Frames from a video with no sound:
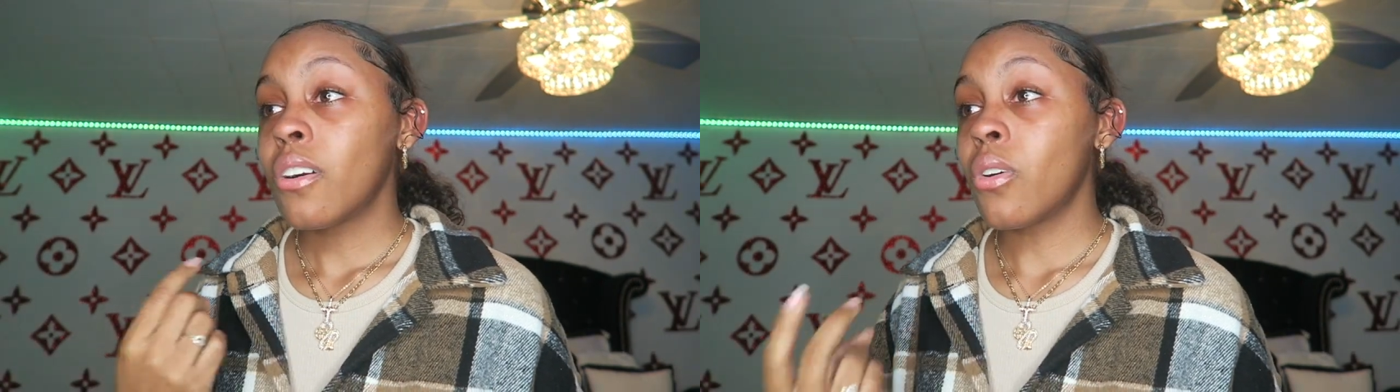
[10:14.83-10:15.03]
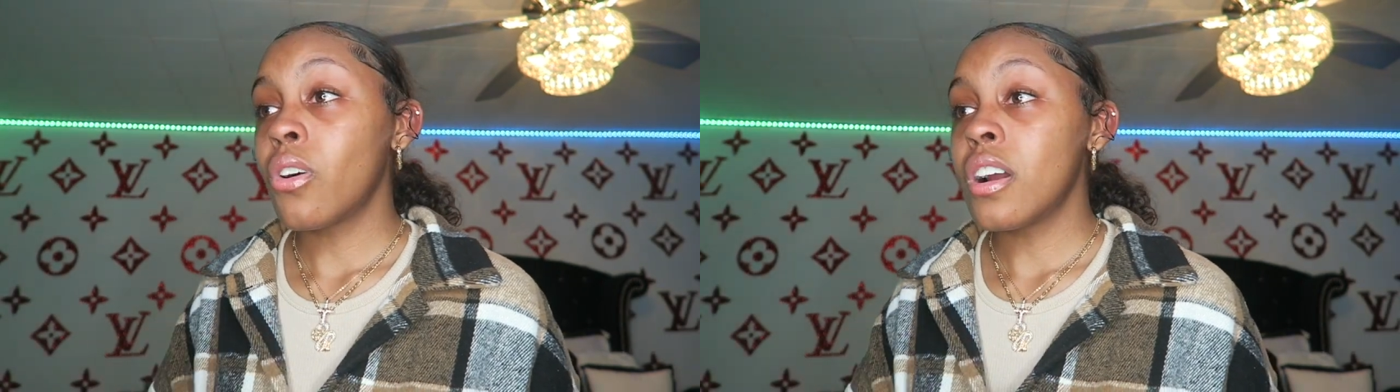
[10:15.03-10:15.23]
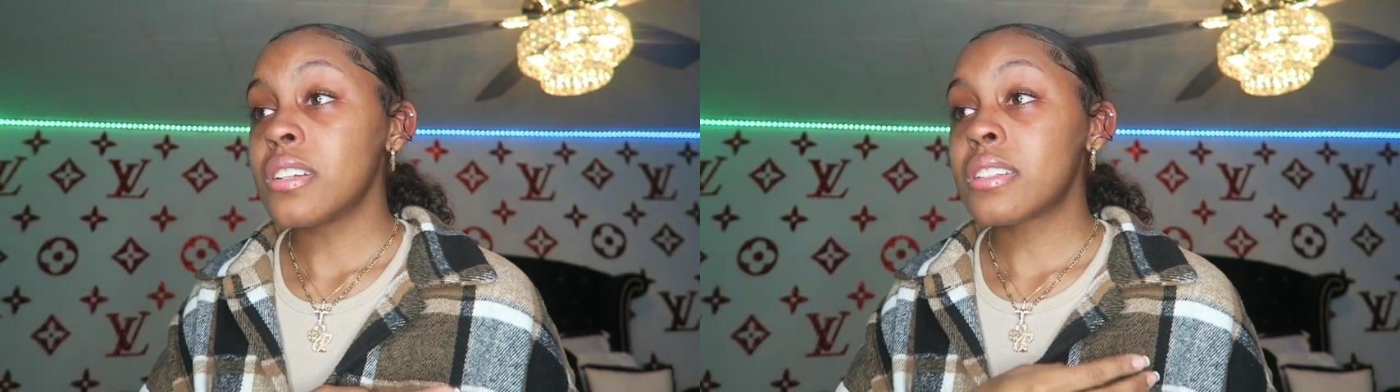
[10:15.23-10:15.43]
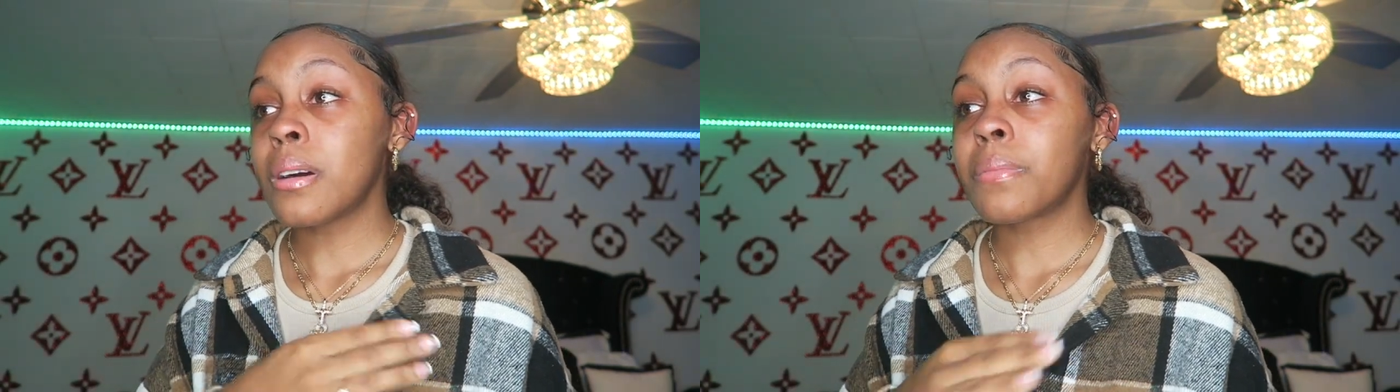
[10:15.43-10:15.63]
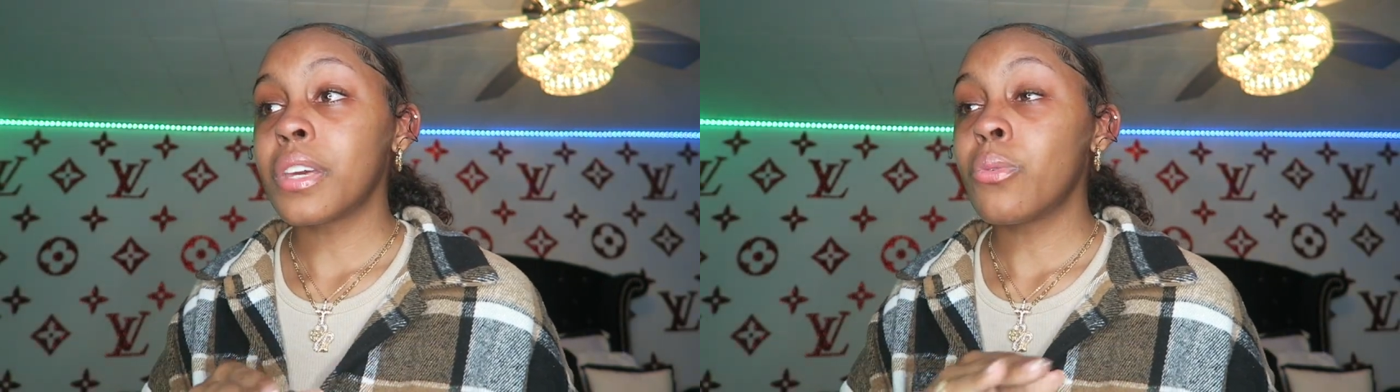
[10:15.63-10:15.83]
or
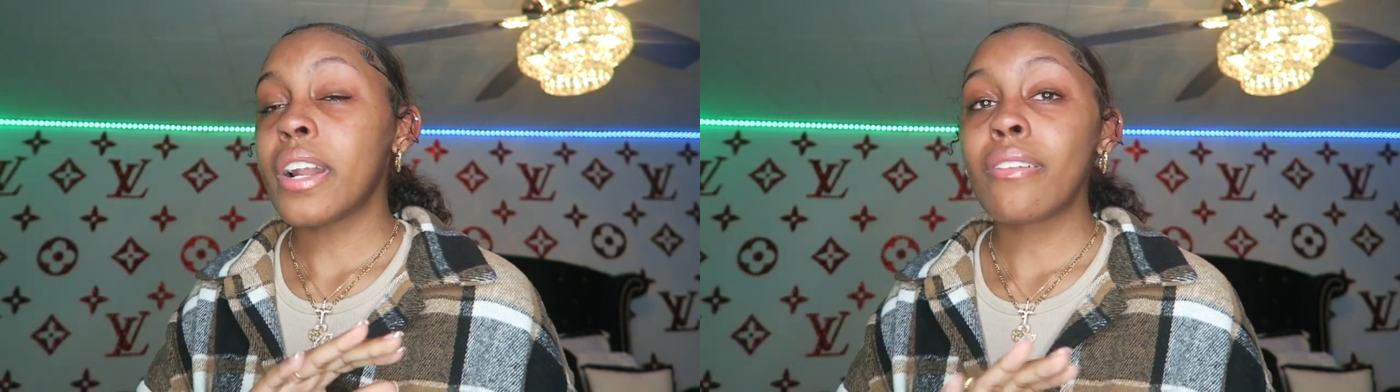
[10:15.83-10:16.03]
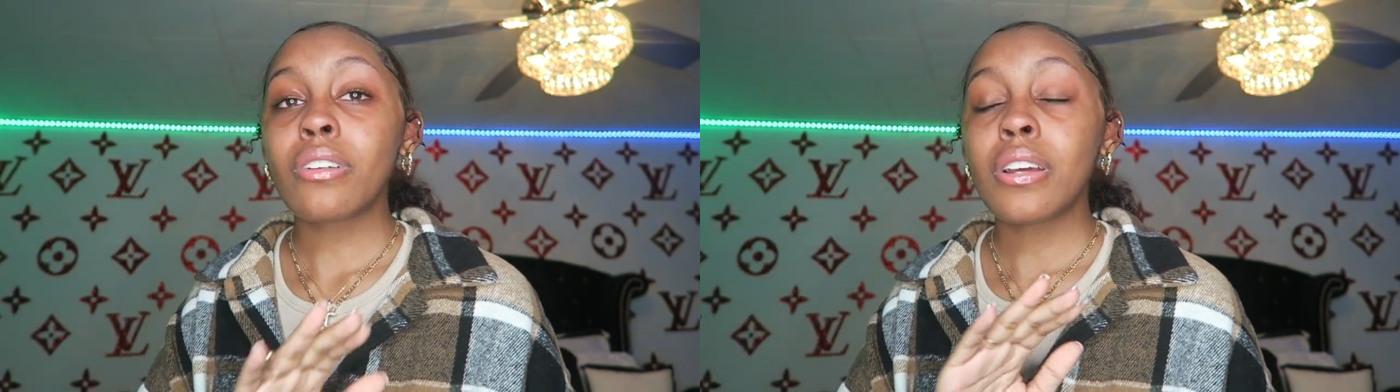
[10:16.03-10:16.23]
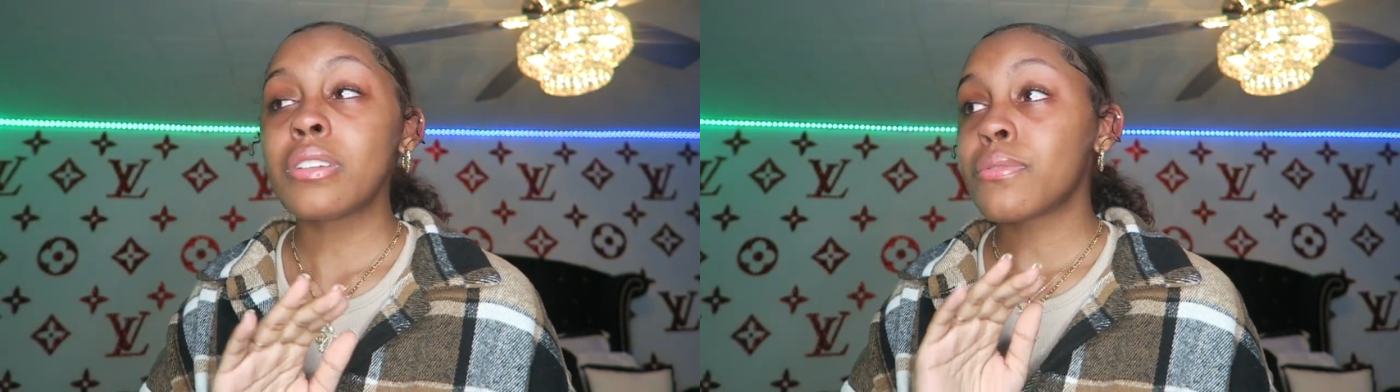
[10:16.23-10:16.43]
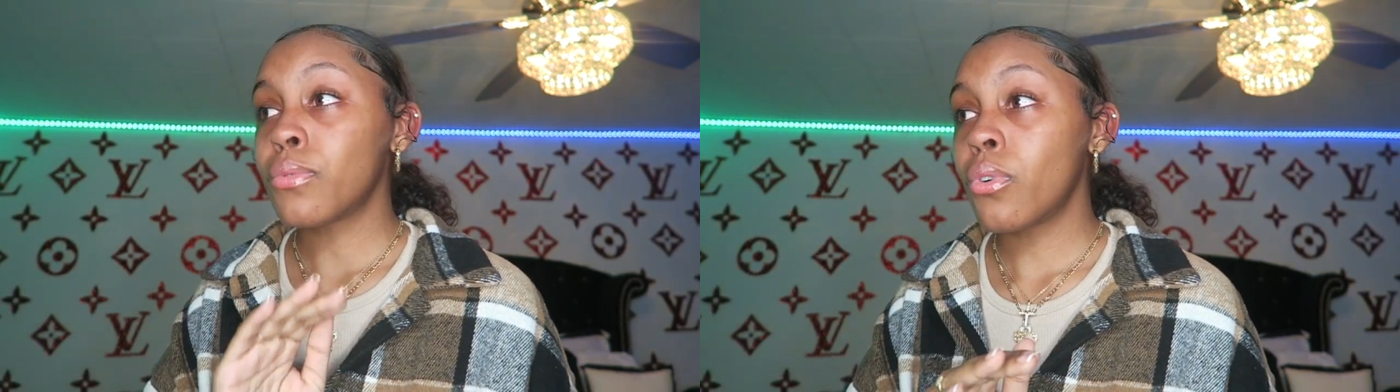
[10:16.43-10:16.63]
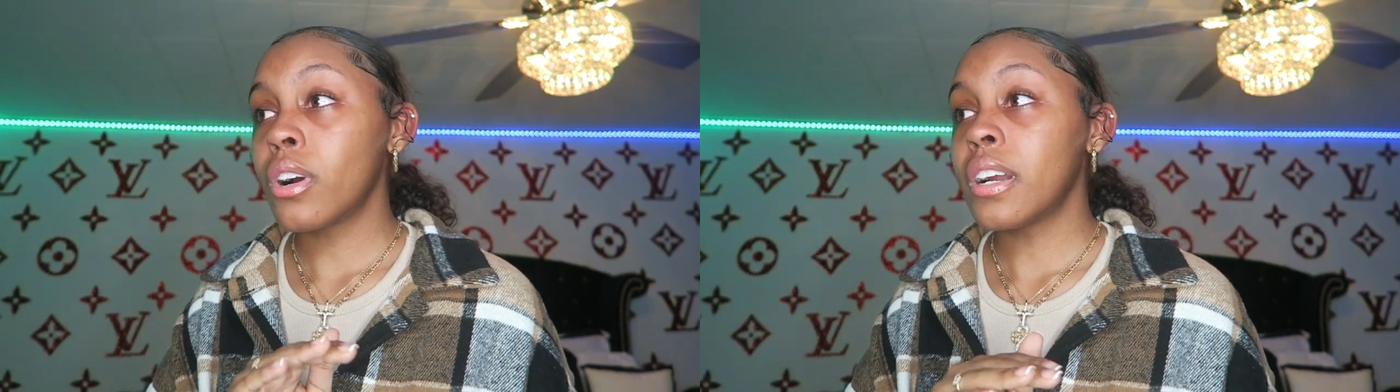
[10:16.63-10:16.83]
something, whatever it is
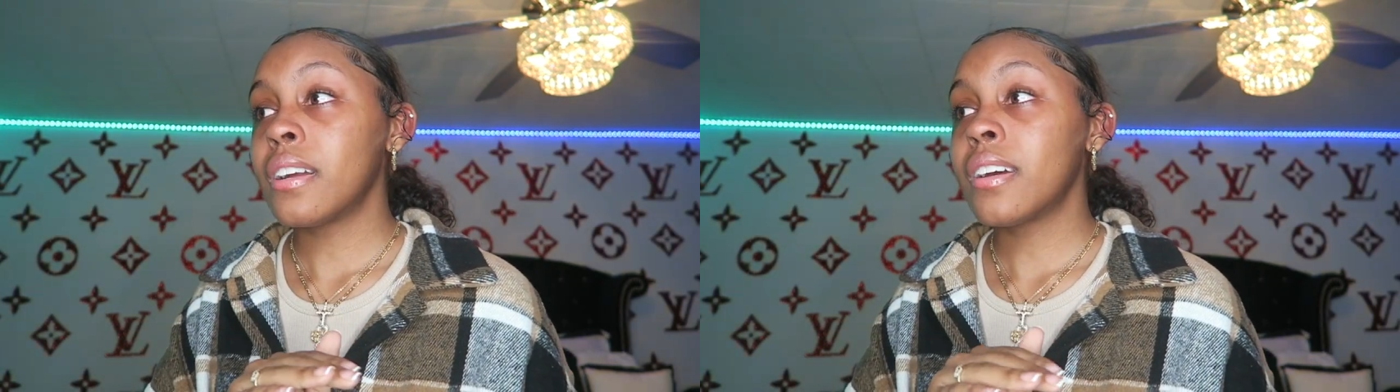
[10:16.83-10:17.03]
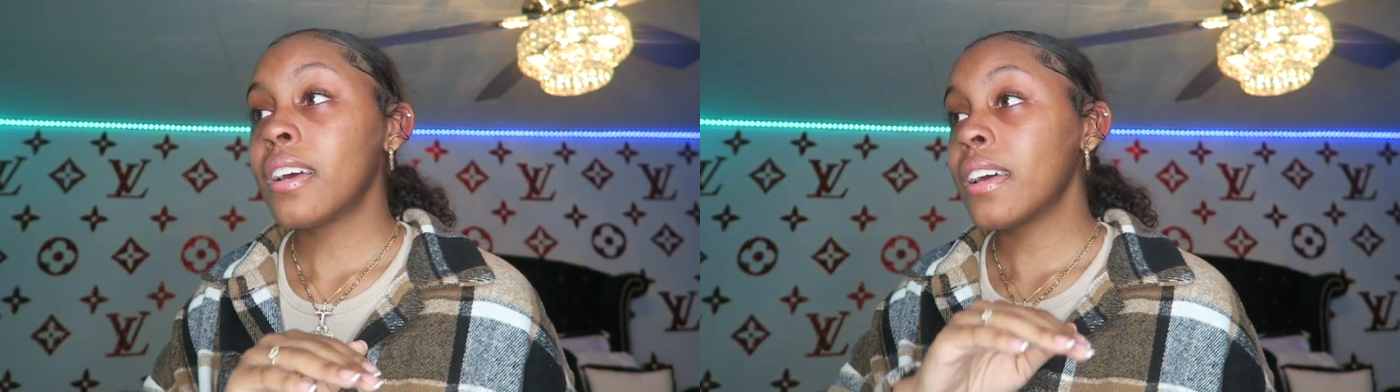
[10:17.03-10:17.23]
for.